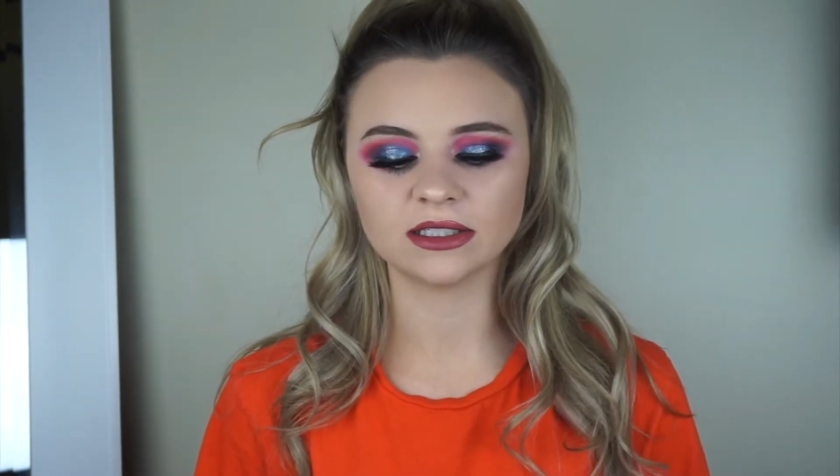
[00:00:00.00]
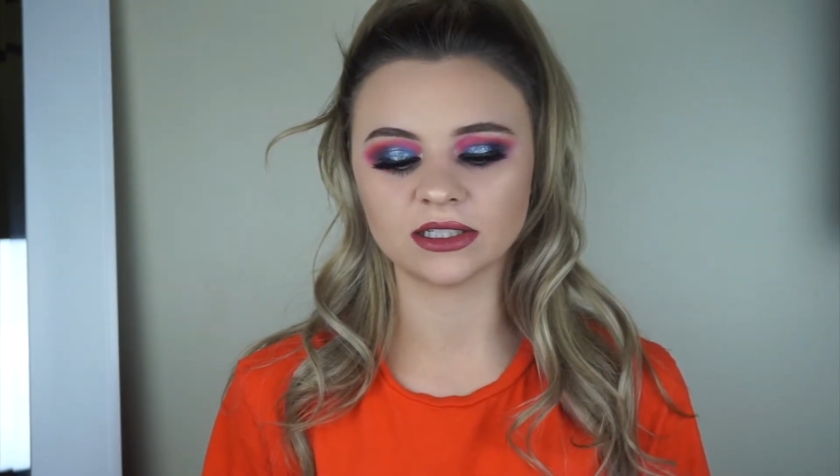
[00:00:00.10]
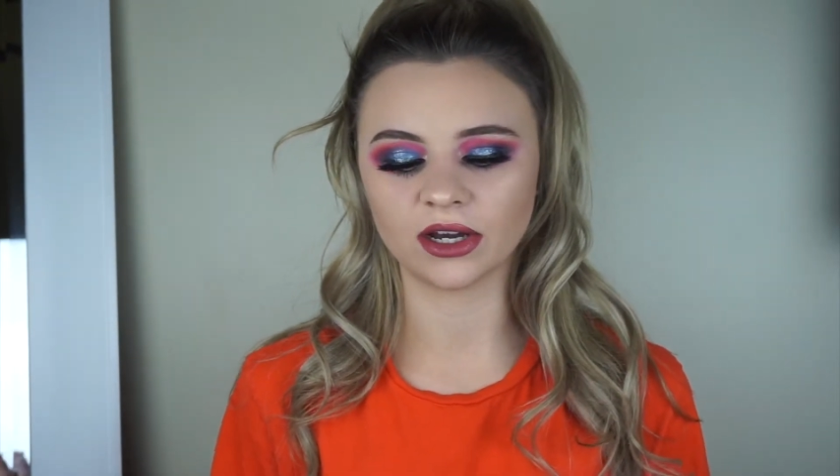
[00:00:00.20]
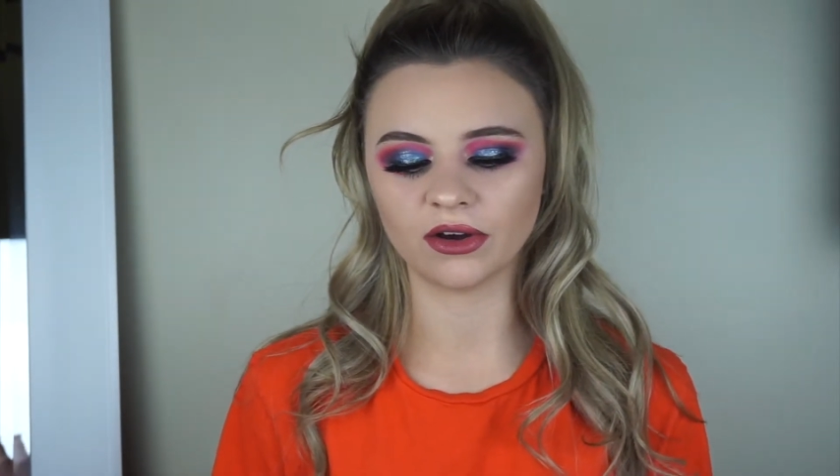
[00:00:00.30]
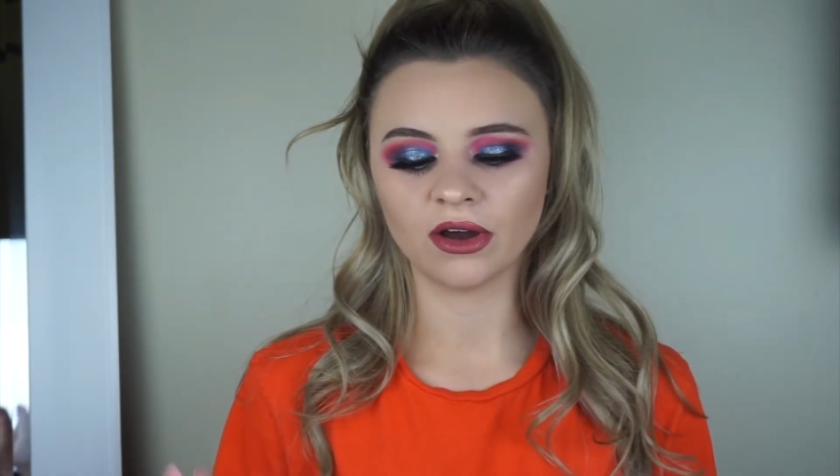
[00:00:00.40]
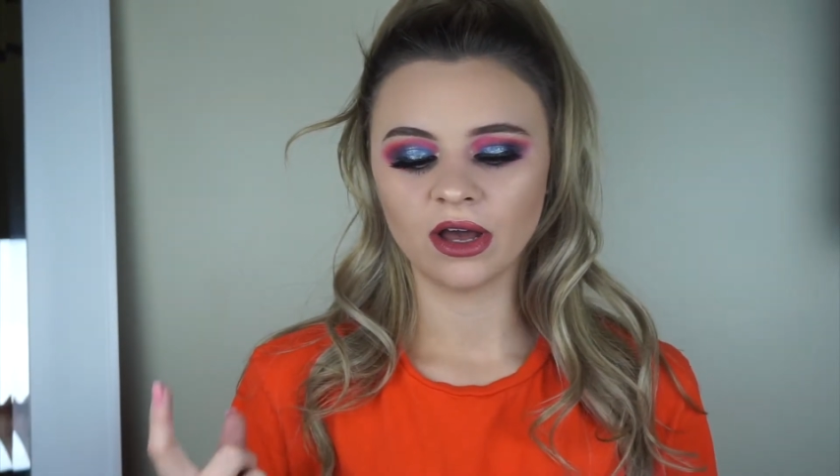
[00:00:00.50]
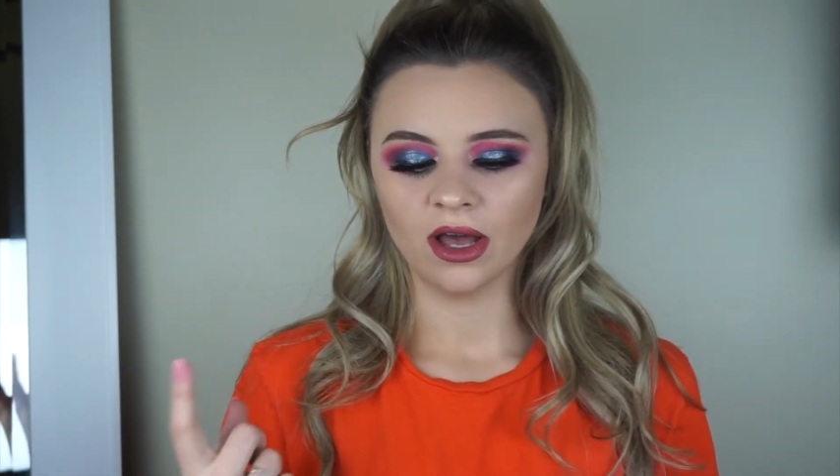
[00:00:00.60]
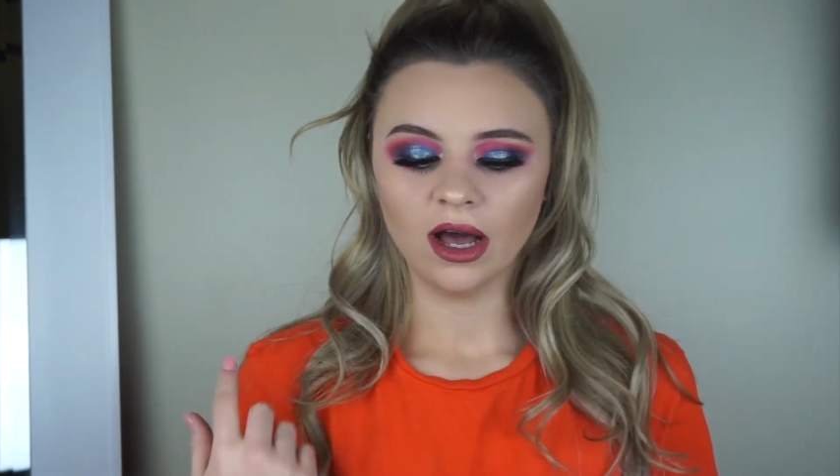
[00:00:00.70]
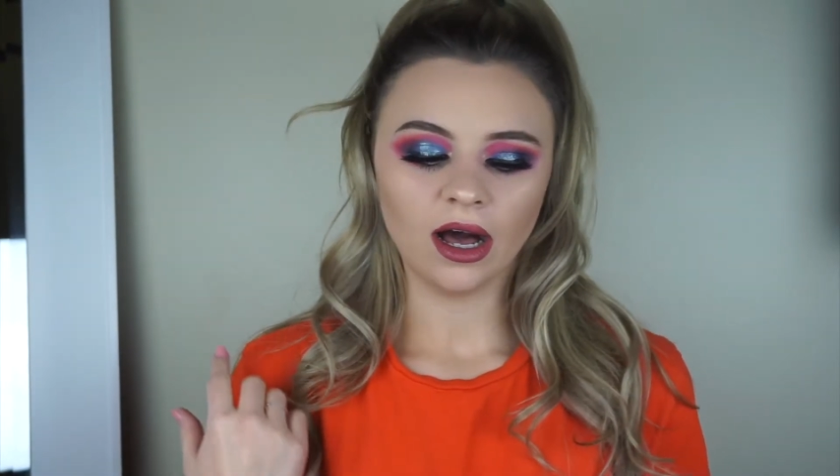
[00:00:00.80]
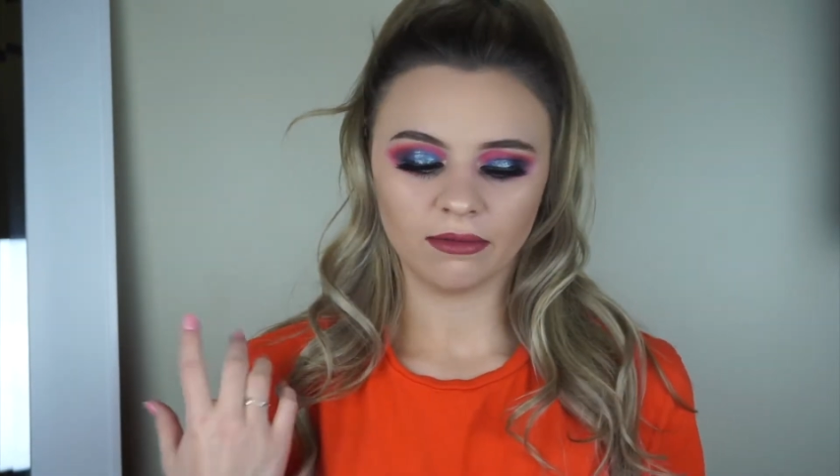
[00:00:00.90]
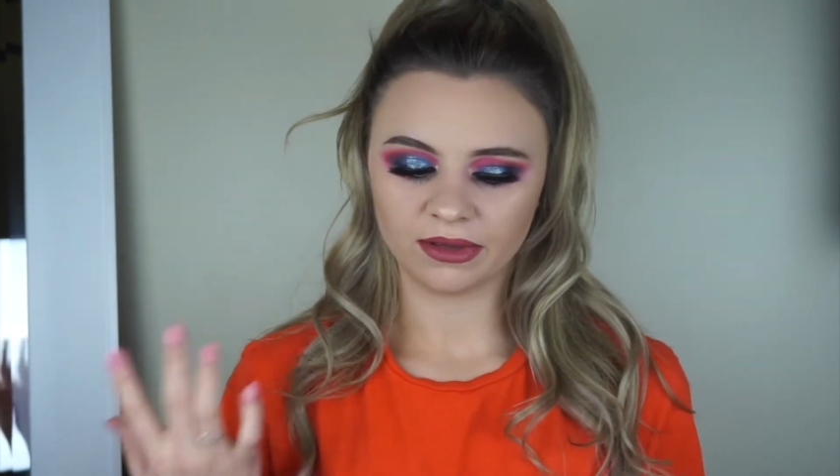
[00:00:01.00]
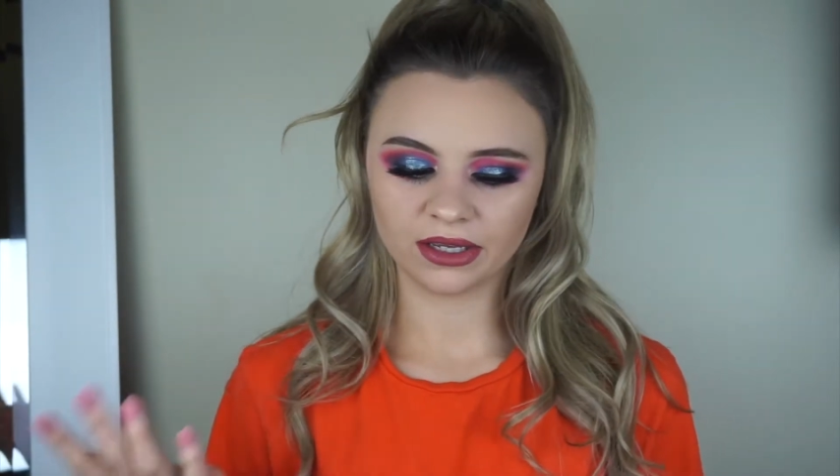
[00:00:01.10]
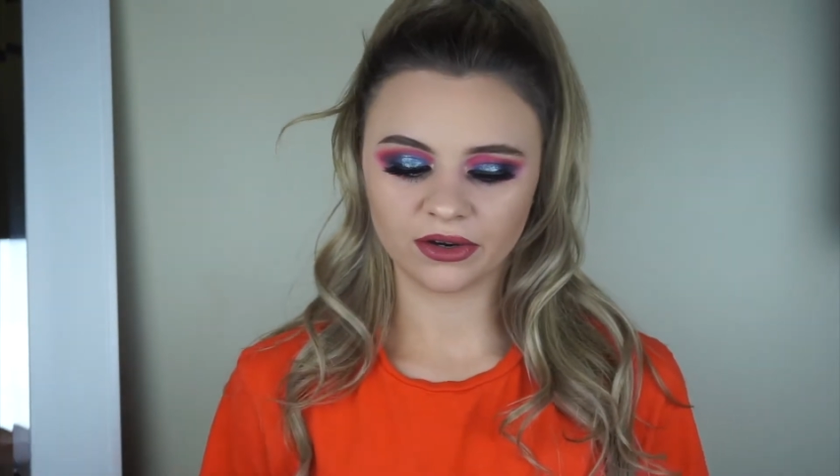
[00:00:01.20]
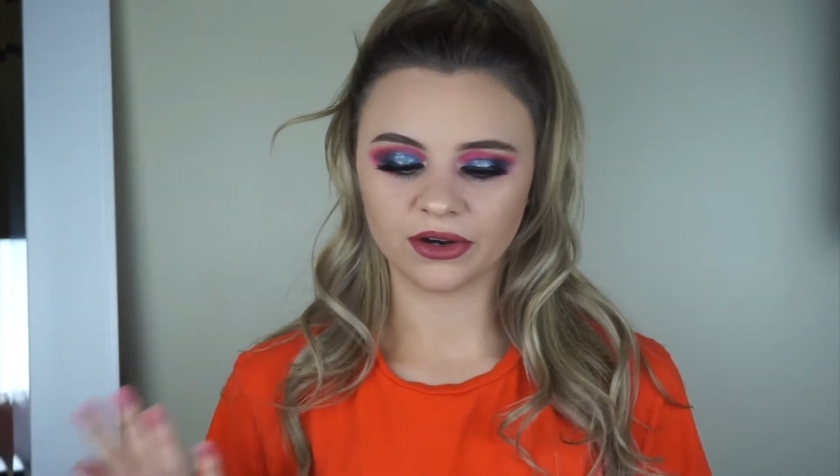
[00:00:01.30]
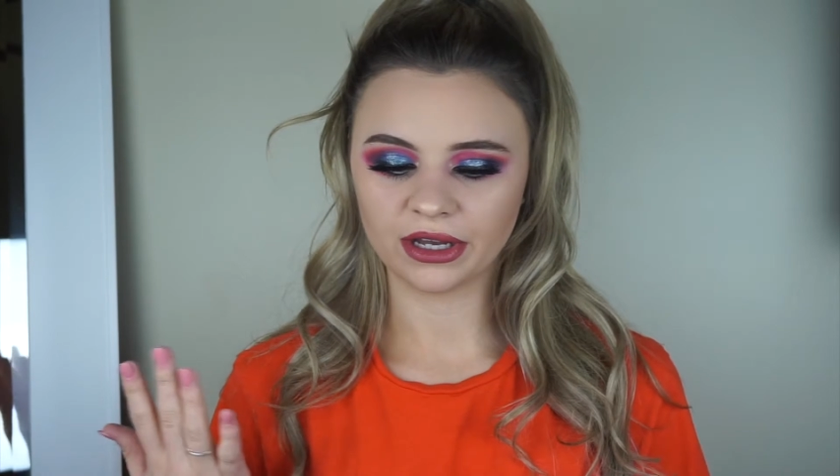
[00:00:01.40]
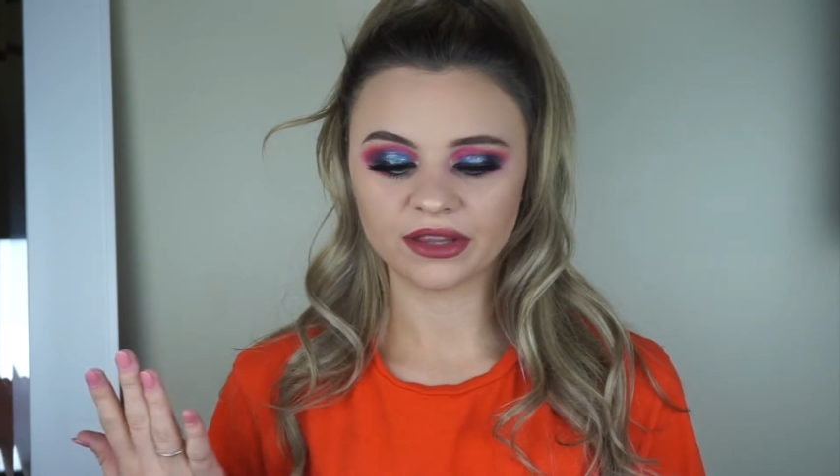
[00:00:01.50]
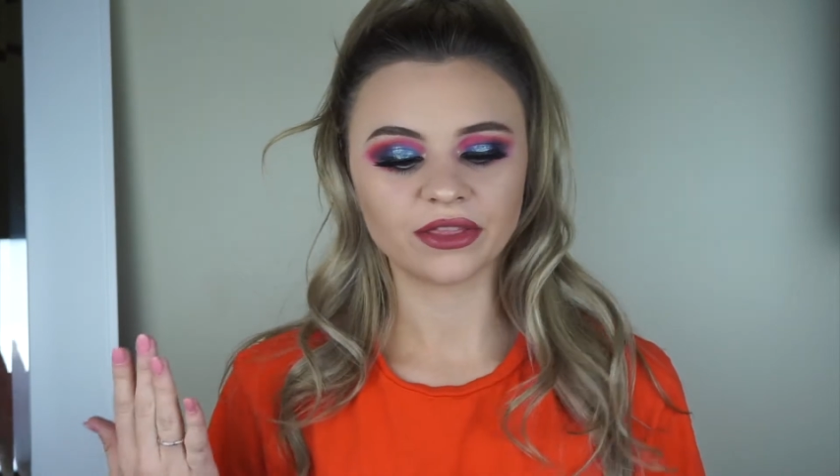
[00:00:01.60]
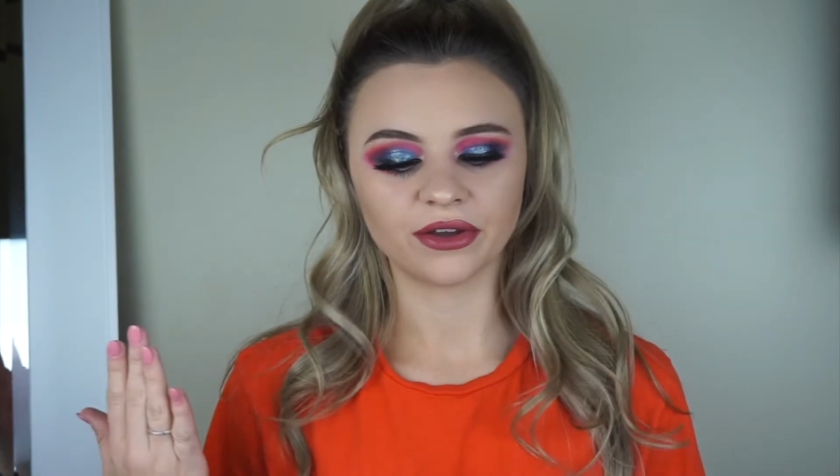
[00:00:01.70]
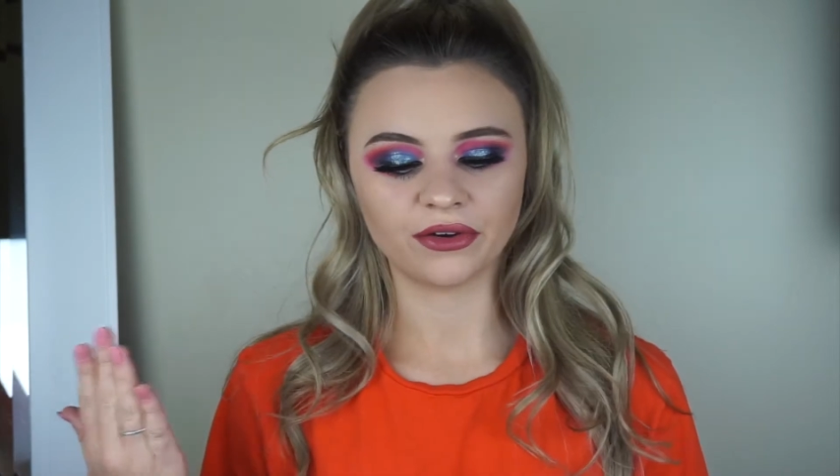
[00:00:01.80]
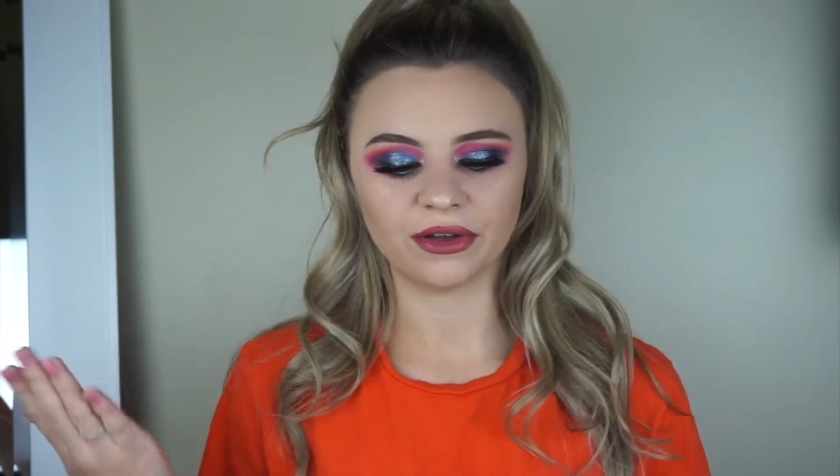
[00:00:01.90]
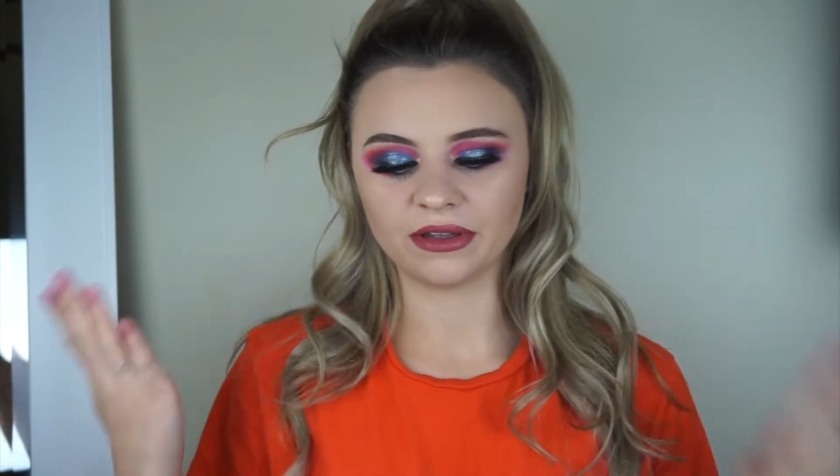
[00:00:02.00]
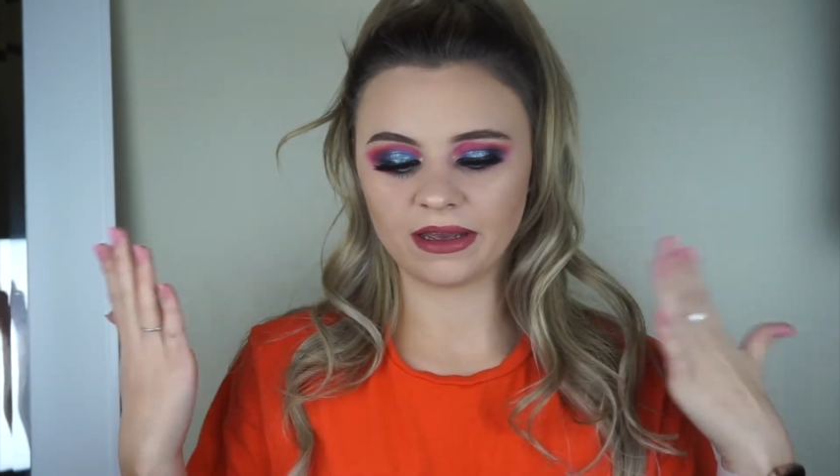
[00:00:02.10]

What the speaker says: So I'll be going through and